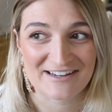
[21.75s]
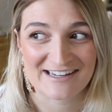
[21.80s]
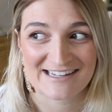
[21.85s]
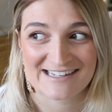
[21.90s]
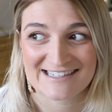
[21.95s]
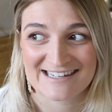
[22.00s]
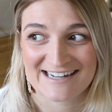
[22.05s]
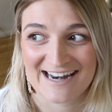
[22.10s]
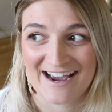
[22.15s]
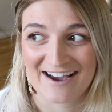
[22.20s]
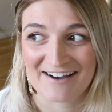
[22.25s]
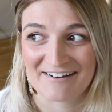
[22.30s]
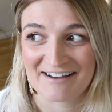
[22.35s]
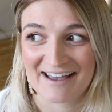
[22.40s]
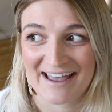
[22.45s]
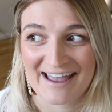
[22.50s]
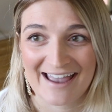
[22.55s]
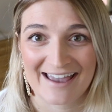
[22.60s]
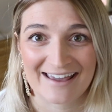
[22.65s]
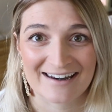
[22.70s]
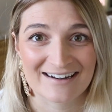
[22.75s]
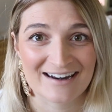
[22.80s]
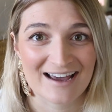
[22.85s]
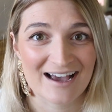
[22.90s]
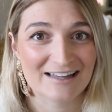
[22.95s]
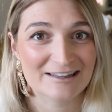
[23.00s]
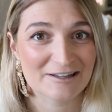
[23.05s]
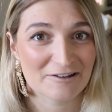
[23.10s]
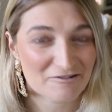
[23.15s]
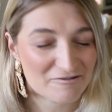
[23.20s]
years now, and
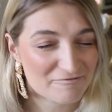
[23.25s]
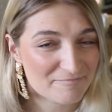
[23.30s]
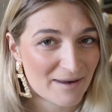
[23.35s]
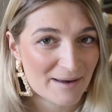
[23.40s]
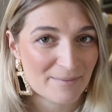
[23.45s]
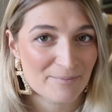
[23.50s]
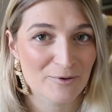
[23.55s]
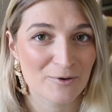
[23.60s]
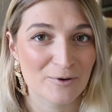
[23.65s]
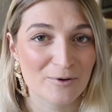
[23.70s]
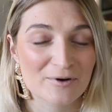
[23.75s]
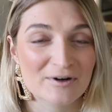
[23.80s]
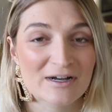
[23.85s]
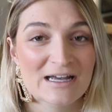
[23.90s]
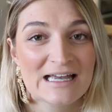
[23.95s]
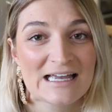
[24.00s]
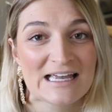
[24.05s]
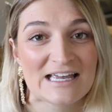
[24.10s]
a lot of people,